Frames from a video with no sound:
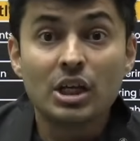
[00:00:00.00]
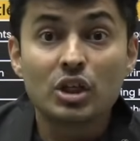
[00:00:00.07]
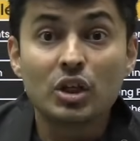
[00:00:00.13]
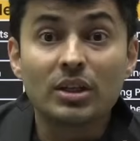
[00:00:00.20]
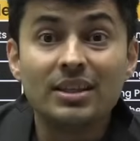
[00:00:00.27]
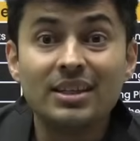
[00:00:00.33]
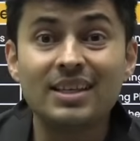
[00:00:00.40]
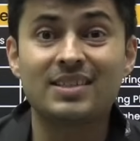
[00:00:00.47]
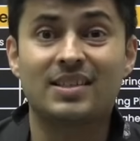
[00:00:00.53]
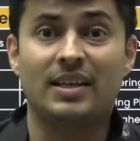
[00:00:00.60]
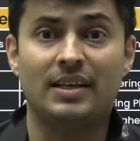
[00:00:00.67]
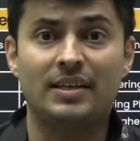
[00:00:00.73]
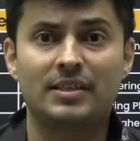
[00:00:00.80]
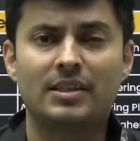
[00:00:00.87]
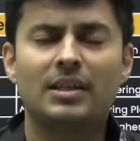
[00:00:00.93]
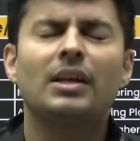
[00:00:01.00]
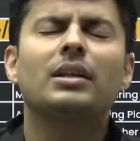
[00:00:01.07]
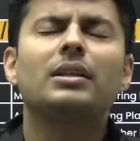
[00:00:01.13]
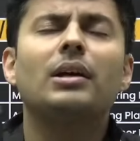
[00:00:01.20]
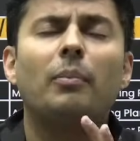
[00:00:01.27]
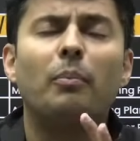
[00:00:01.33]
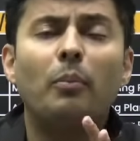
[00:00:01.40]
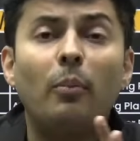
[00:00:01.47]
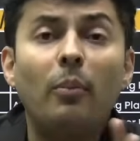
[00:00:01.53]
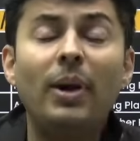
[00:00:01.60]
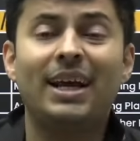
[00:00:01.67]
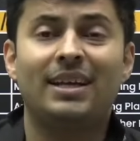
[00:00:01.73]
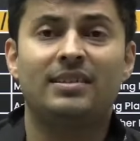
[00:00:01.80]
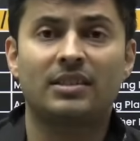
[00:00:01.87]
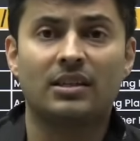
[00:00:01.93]
So this is the
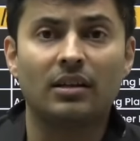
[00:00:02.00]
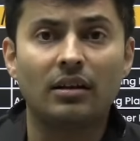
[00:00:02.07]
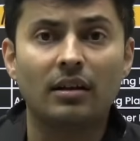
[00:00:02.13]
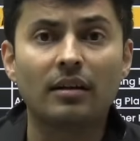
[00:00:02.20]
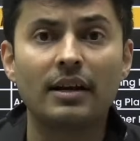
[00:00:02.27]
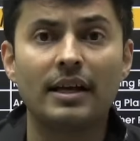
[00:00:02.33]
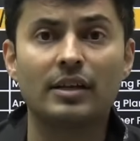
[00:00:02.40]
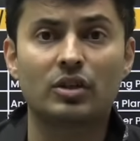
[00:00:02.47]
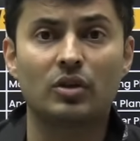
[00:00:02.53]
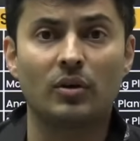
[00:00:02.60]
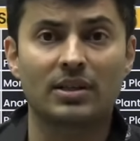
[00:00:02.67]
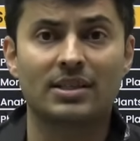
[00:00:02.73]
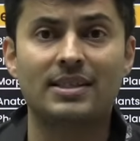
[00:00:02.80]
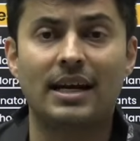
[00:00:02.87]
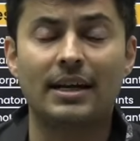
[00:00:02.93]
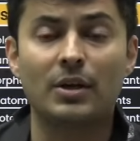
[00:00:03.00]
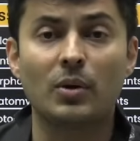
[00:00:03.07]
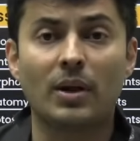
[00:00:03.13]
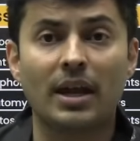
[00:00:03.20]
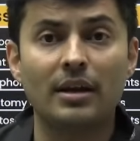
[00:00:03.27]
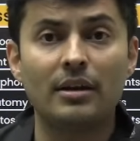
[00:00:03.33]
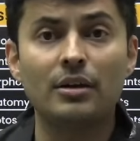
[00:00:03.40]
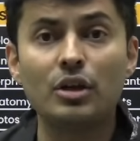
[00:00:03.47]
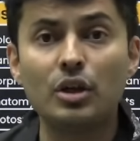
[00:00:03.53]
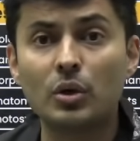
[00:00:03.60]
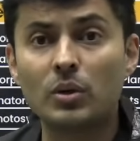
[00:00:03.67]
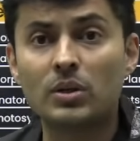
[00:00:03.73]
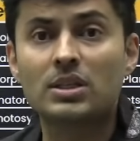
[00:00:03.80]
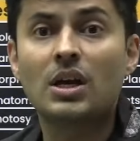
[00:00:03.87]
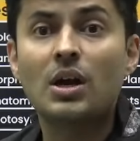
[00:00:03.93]
best resource that you can
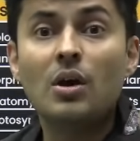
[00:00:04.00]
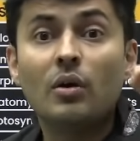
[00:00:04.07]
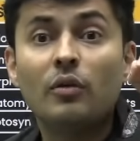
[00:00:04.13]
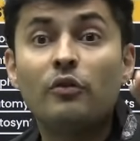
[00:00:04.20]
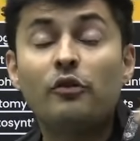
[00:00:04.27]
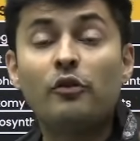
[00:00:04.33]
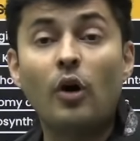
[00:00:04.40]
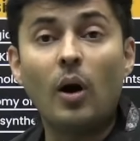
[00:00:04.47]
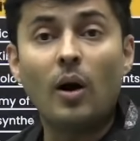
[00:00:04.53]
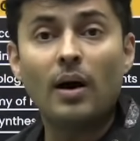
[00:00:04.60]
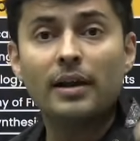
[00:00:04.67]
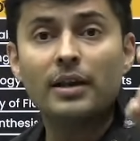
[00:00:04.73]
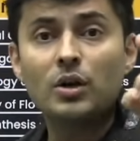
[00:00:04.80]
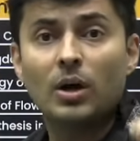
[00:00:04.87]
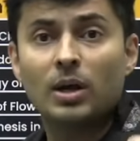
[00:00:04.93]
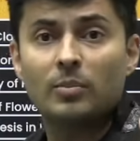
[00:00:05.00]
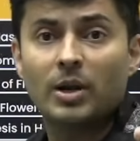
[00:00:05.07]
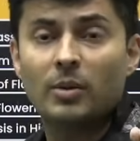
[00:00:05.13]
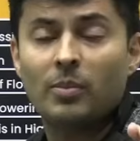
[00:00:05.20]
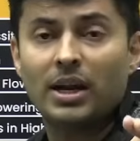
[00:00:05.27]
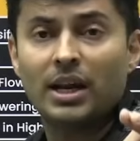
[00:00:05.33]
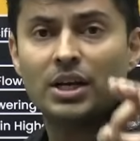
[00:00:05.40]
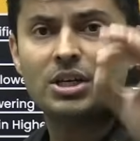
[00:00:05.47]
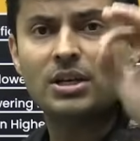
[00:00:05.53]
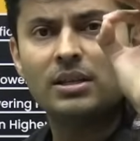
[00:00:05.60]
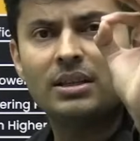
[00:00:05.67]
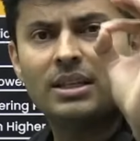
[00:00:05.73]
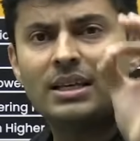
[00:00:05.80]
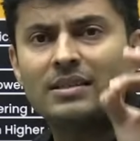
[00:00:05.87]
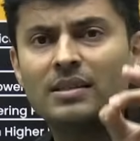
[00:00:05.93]
use for your
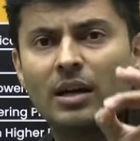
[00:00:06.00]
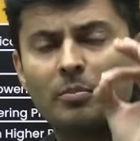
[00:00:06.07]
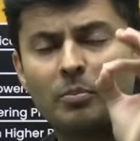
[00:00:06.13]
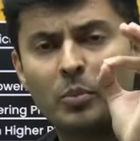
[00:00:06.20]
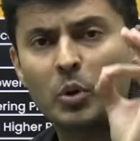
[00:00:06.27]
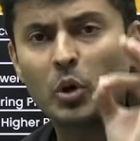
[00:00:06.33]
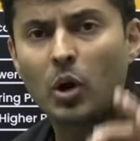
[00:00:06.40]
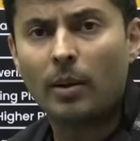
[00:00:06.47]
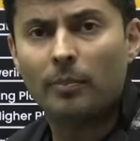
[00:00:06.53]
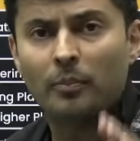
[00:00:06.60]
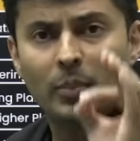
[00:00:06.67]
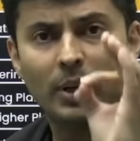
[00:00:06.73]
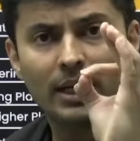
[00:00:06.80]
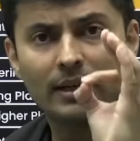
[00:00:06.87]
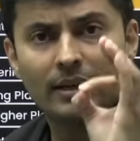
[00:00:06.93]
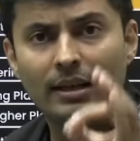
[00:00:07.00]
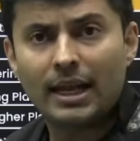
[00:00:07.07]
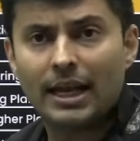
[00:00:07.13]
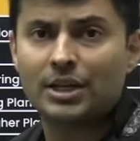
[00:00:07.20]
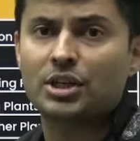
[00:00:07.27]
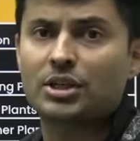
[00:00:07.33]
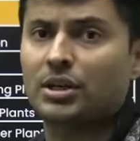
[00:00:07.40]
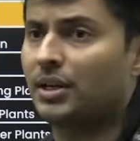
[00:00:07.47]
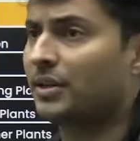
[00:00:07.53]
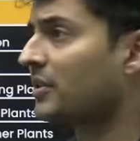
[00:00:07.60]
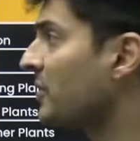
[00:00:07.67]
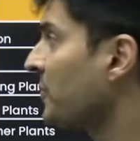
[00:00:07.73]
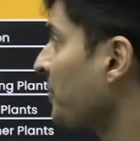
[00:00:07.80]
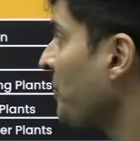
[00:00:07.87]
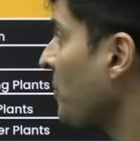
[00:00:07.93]
preparation. These are proper
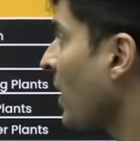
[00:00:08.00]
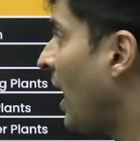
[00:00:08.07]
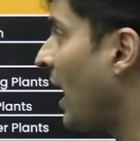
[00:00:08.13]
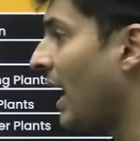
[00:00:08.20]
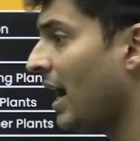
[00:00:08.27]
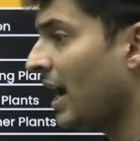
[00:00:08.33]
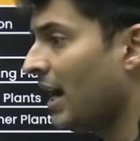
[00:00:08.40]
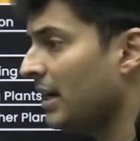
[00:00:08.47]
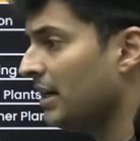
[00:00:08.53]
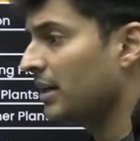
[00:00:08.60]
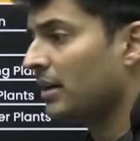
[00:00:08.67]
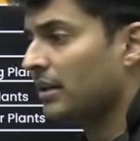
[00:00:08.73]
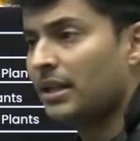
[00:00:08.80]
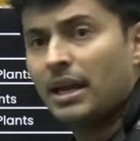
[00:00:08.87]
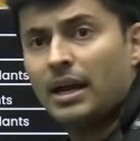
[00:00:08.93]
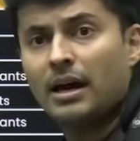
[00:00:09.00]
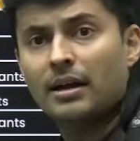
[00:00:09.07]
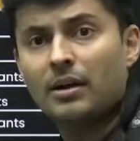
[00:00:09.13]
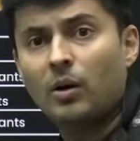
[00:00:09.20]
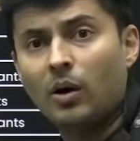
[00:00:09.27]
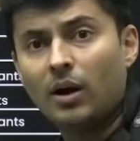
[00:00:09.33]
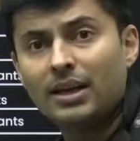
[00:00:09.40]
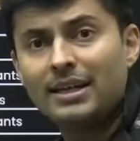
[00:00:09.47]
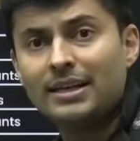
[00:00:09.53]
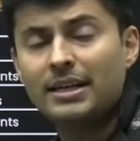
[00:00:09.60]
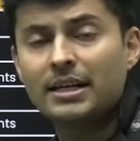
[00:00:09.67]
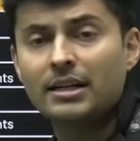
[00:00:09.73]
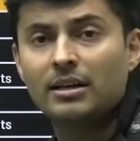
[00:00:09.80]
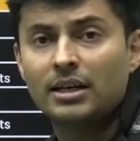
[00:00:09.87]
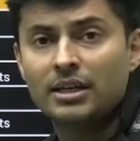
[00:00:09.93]
lectures and they are all in
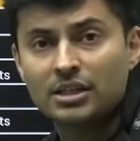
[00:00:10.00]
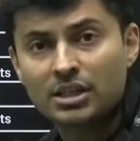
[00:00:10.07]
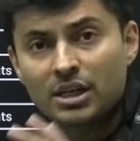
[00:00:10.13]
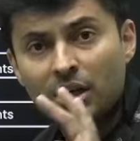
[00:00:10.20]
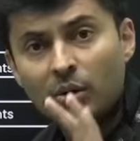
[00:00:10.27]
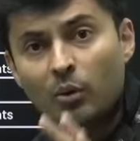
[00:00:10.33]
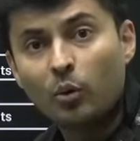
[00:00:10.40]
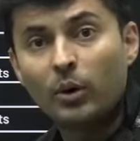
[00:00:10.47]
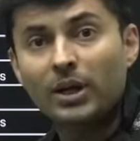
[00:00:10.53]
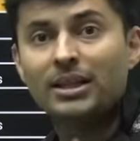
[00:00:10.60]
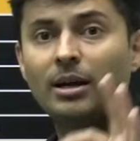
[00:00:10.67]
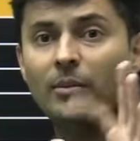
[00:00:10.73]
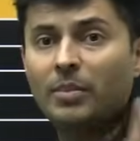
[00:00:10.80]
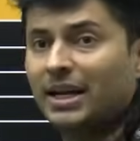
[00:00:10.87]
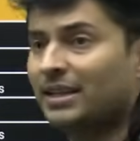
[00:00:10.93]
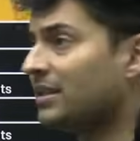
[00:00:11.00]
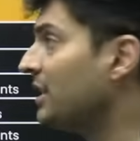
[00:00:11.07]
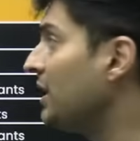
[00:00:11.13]
English with the best